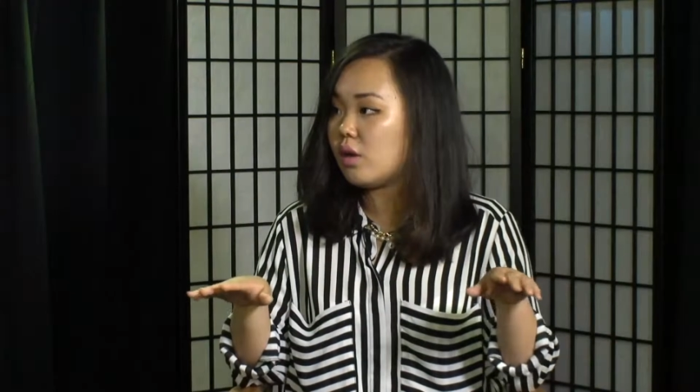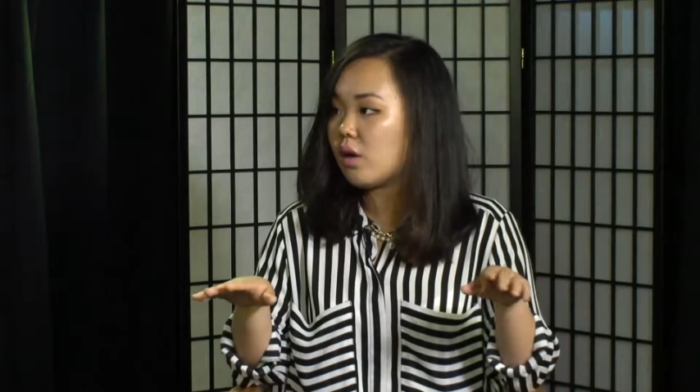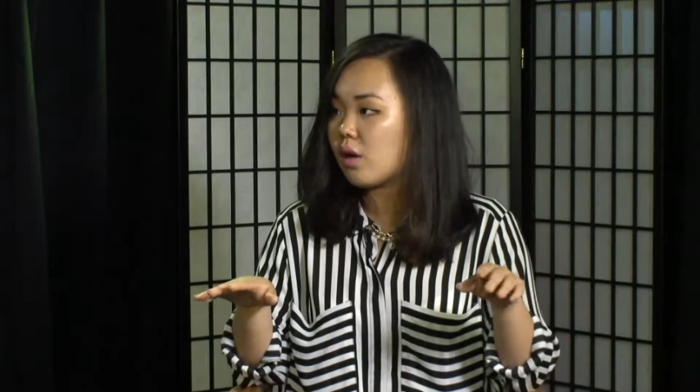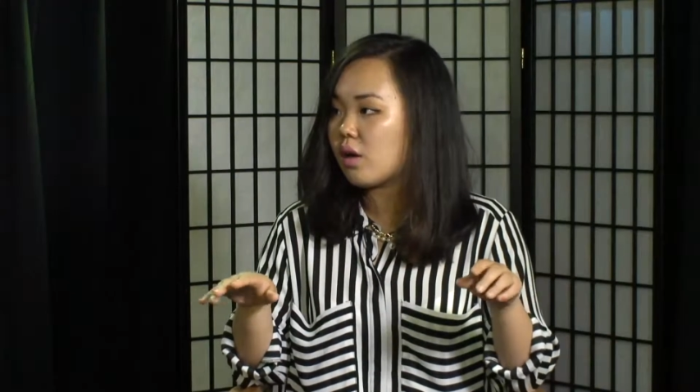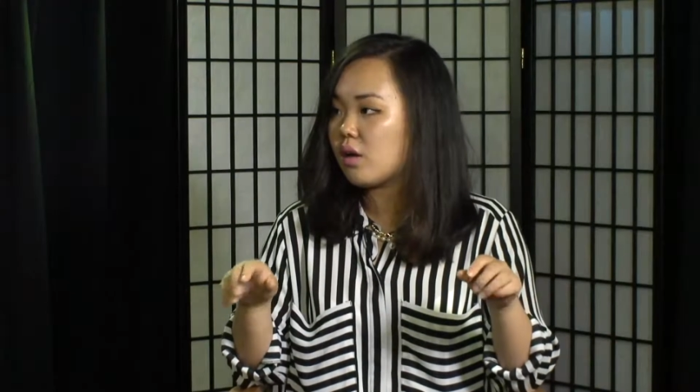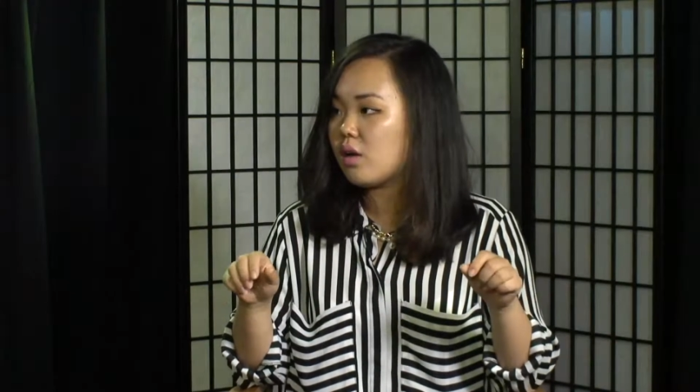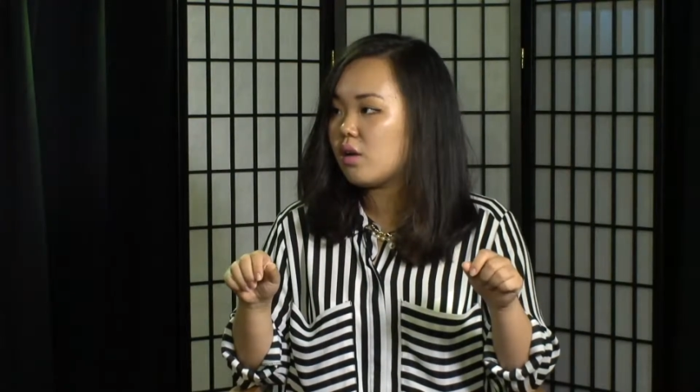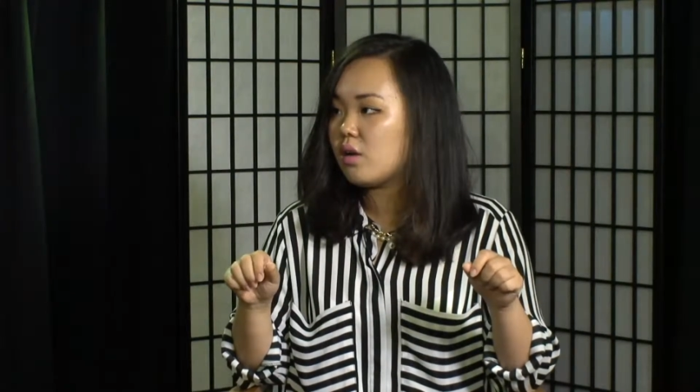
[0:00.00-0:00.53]

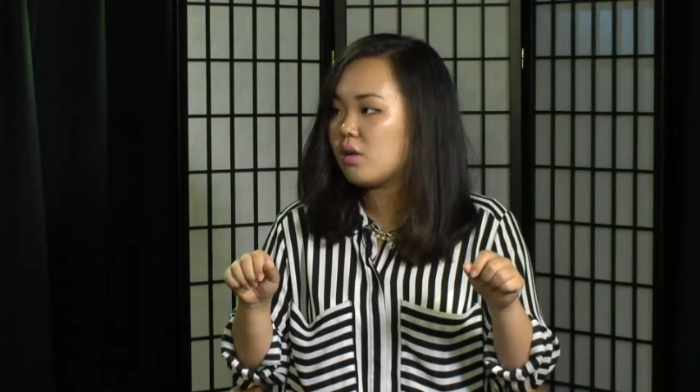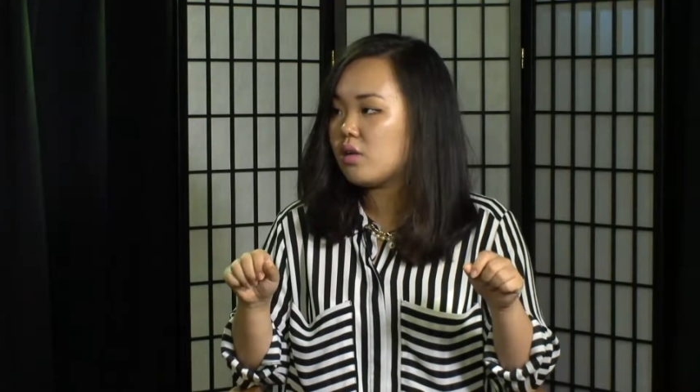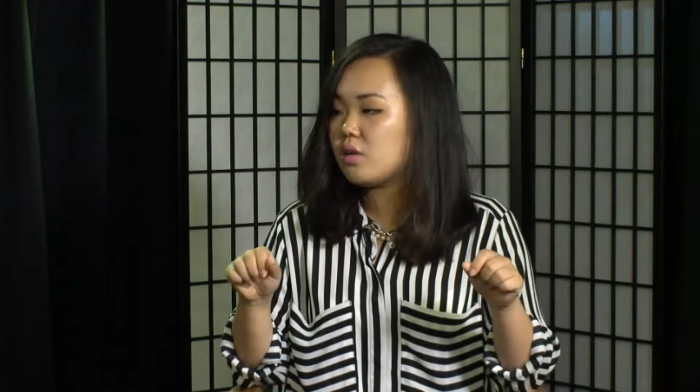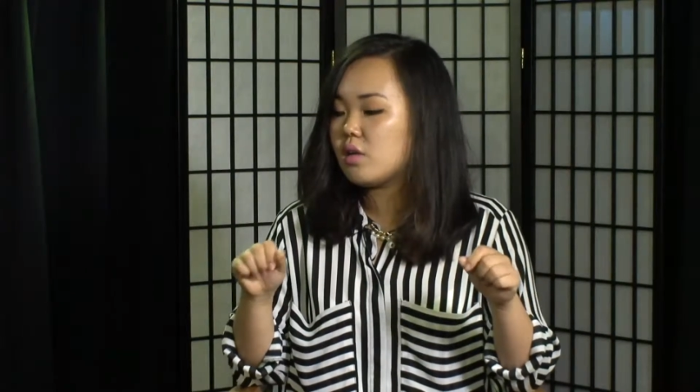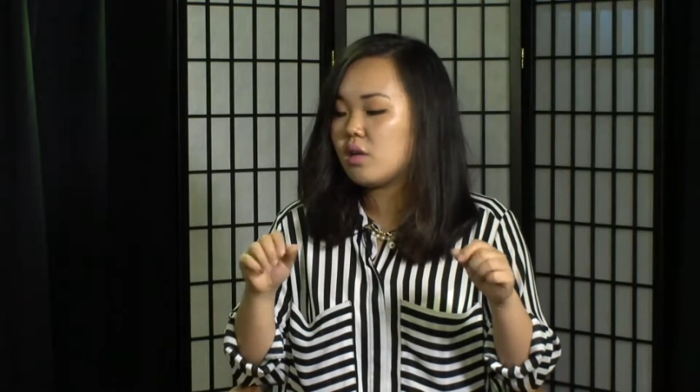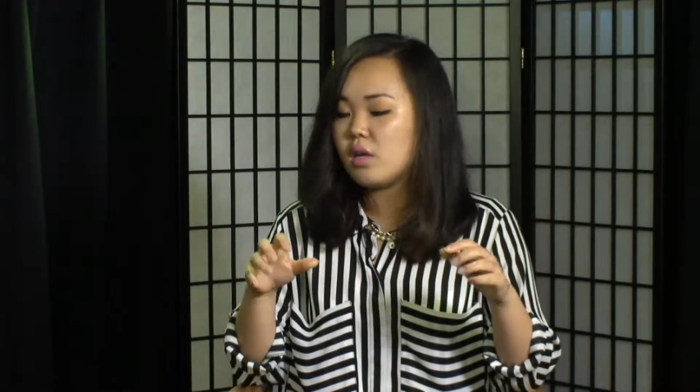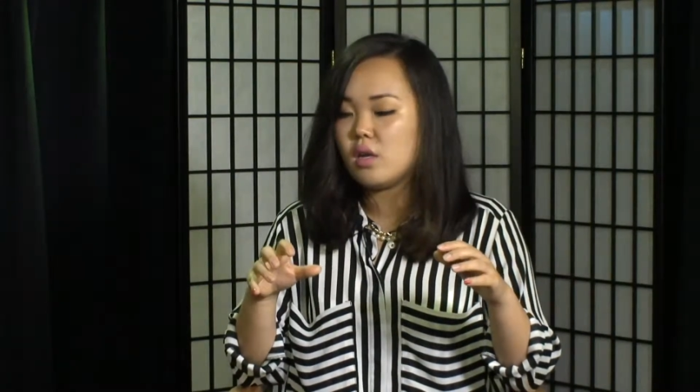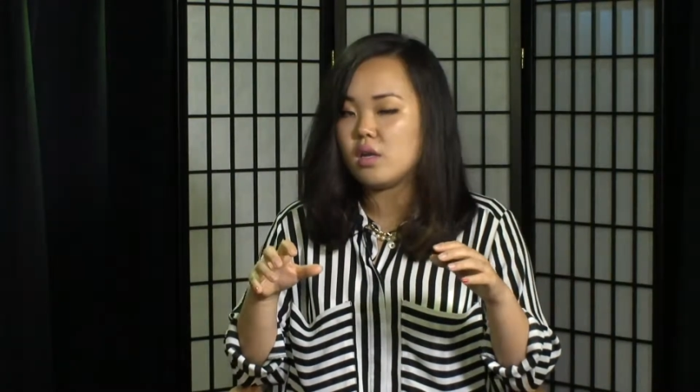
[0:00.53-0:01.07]
art,
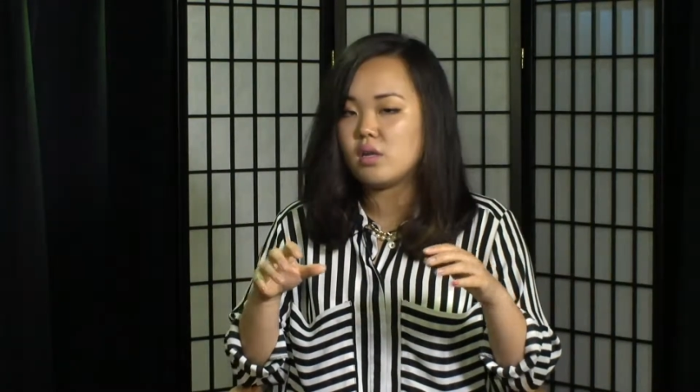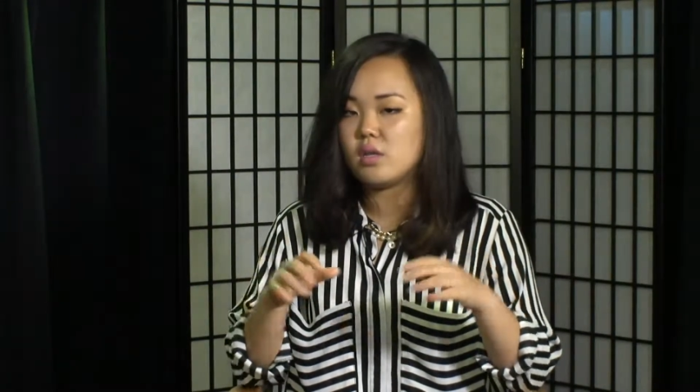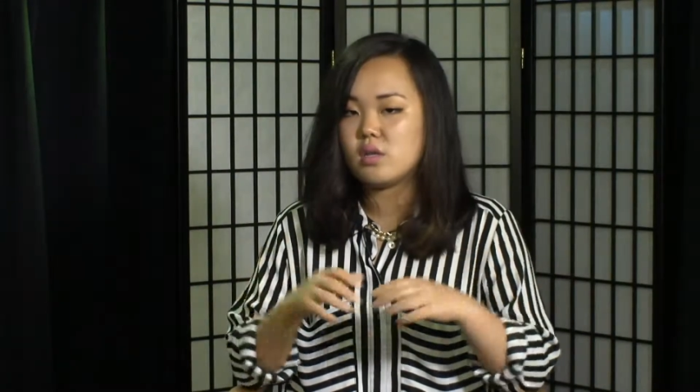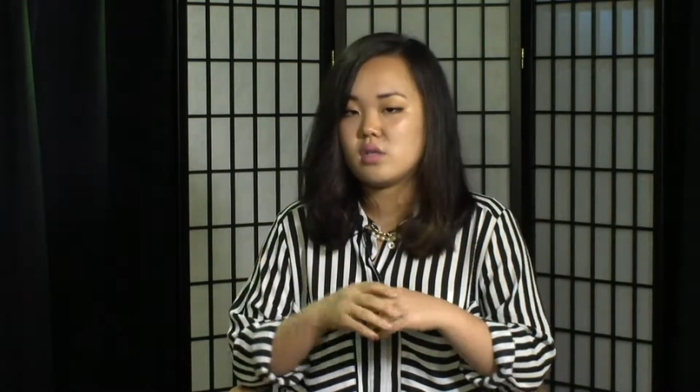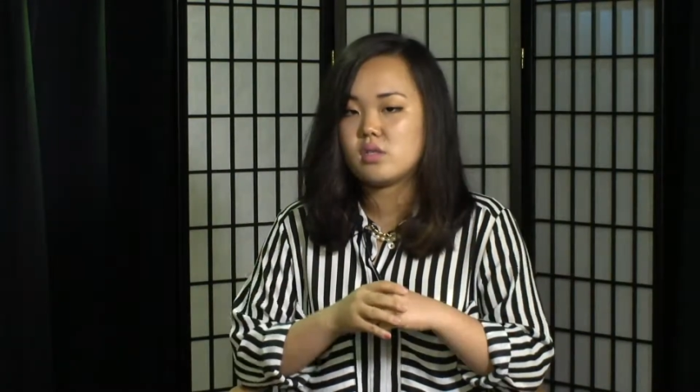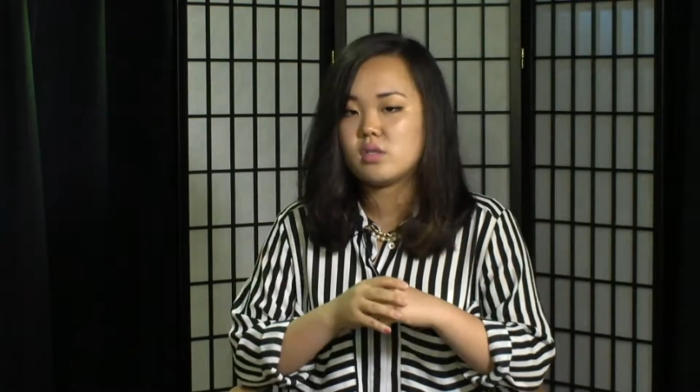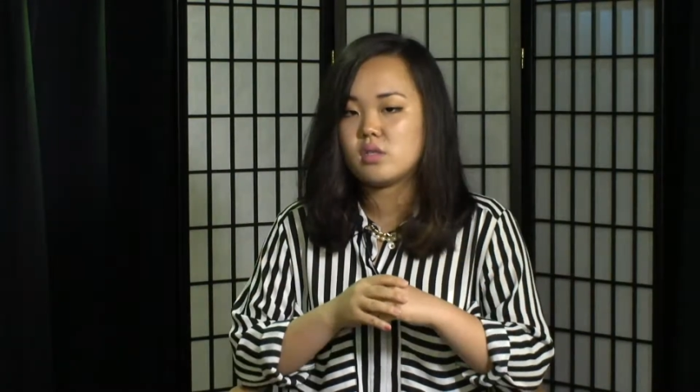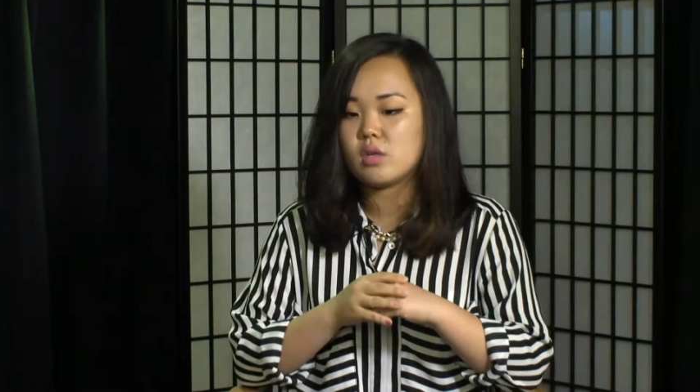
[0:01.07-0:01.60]
and
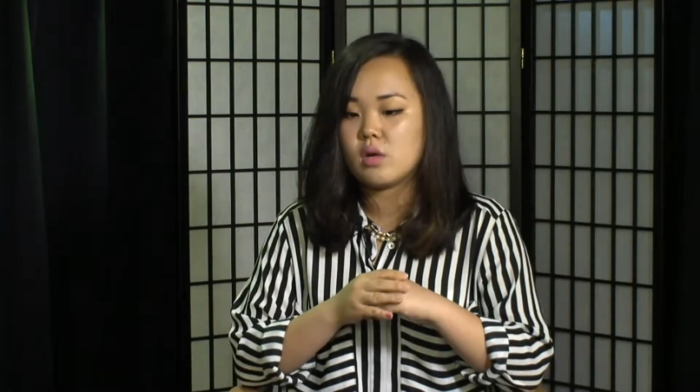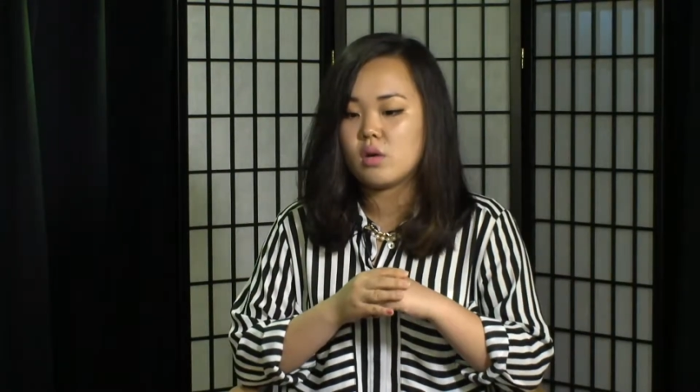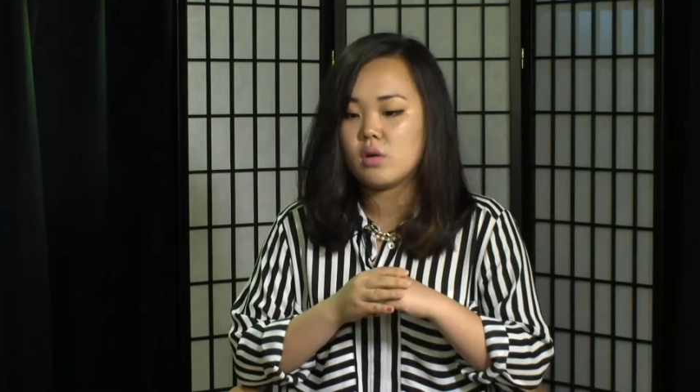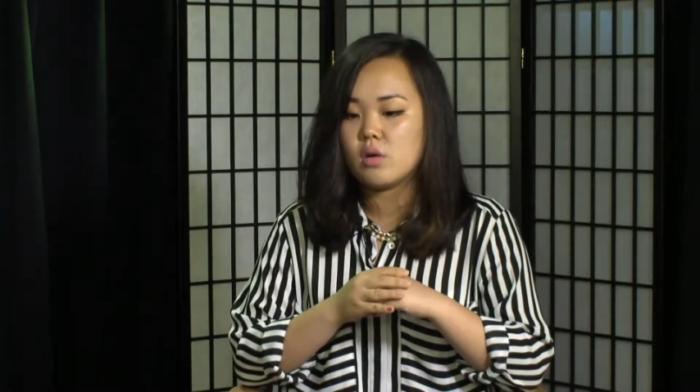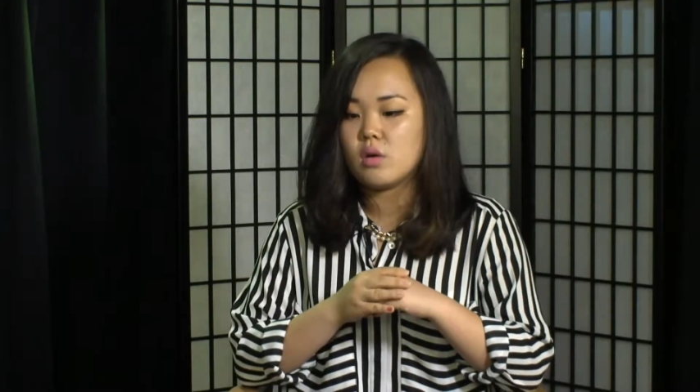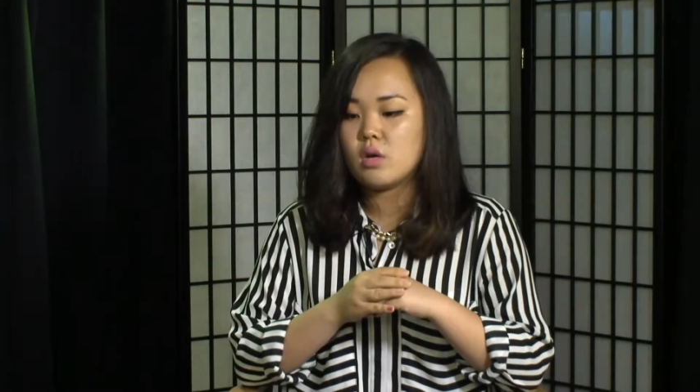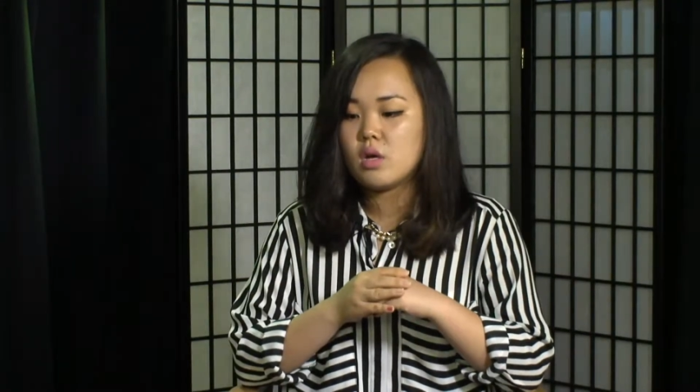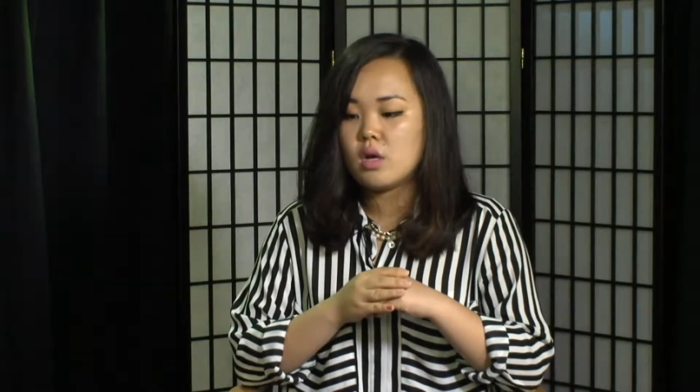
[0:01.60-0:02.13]
so